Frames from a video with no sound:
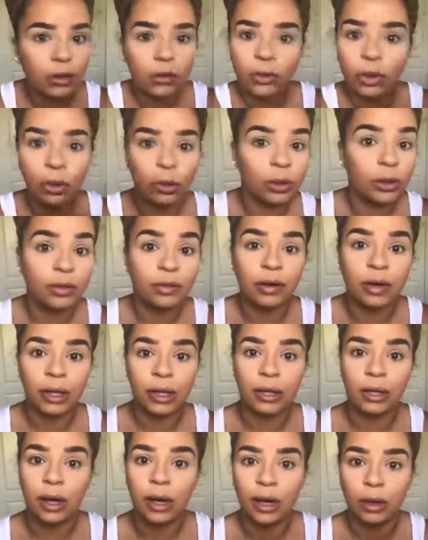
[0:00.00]
Totally
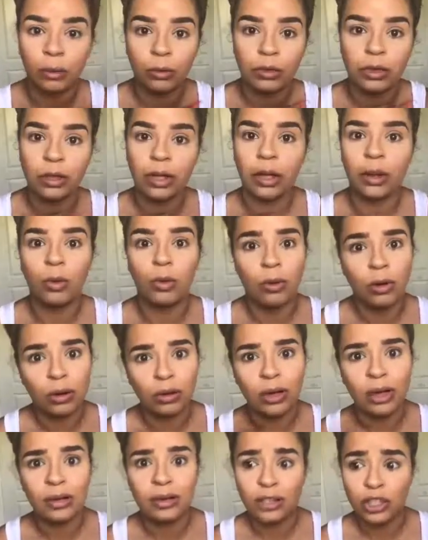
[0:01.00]
fine. I was like,
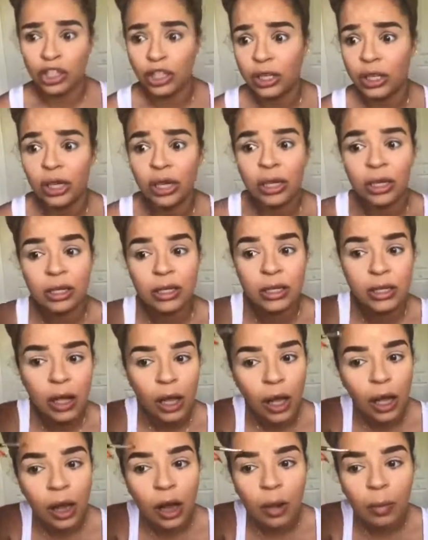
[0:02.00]
whoa, that's genius.
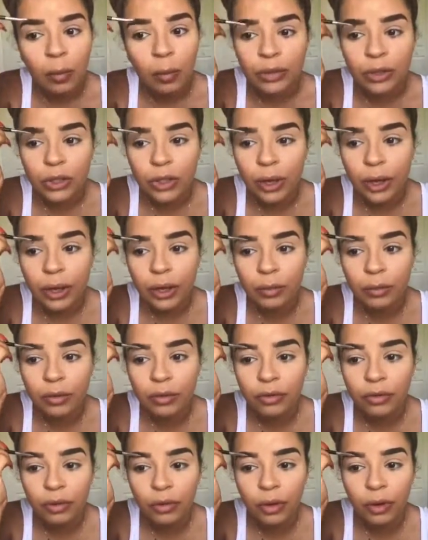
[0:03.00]
Never tried it
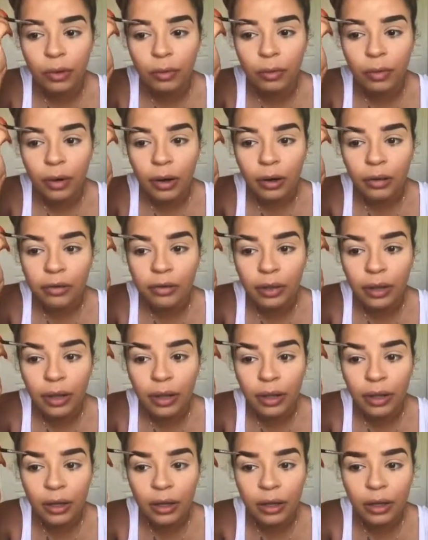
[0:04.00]
before, but I feel
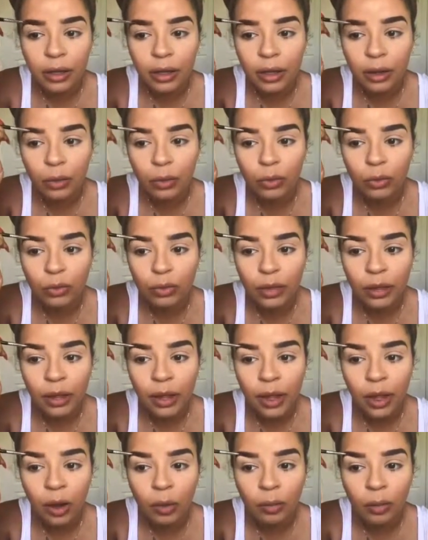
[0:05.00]
like it will really
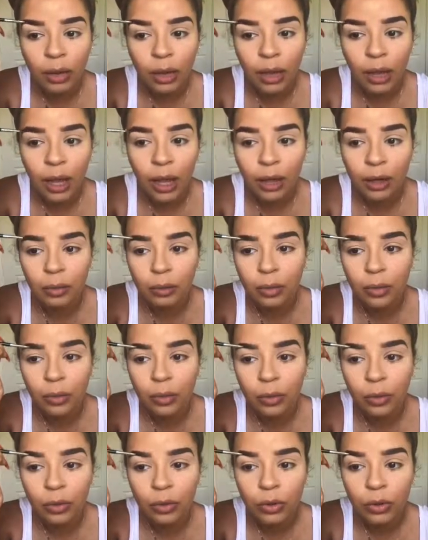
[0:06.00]
help a lot of
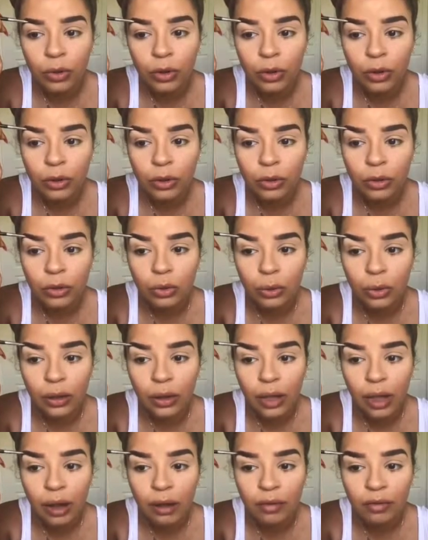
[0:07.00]
people
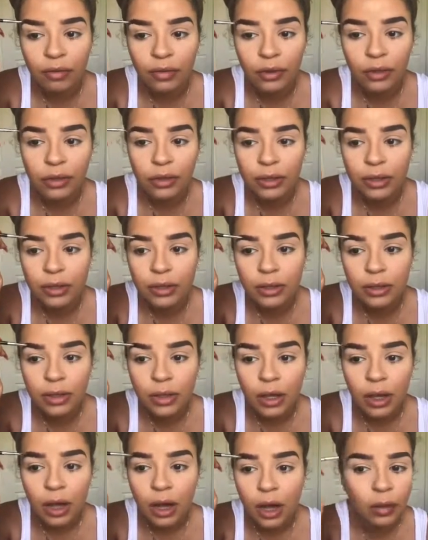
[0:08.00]
doing that first.
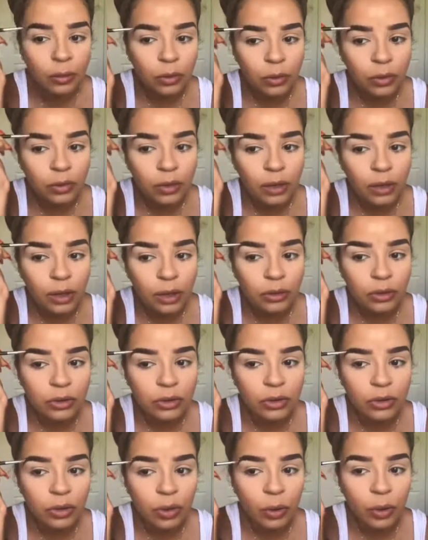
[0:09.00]
What I'm doing right now is
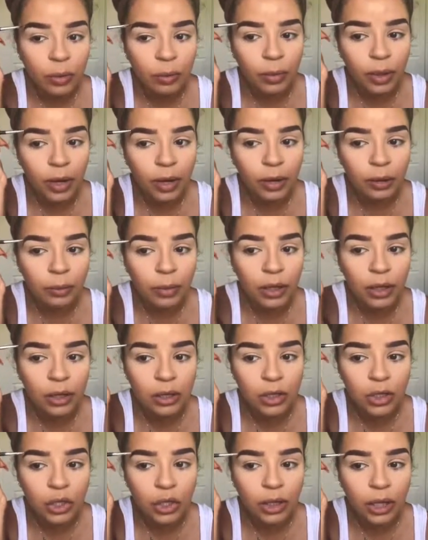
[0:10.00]
just going back and
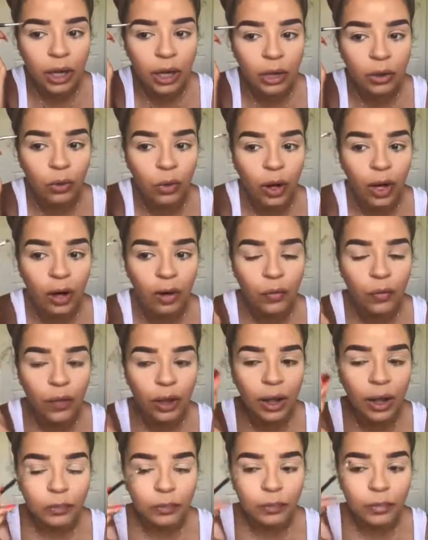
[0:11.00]
making sure that I don't have
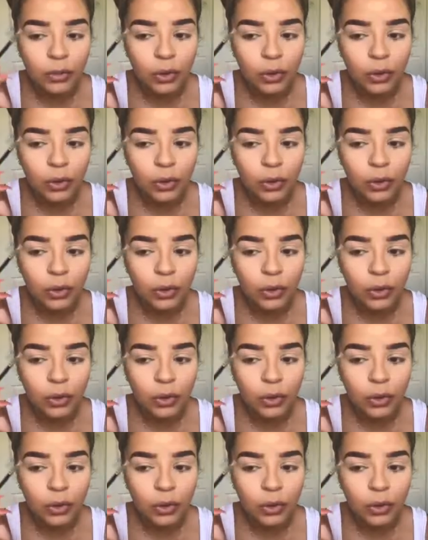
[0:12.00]
that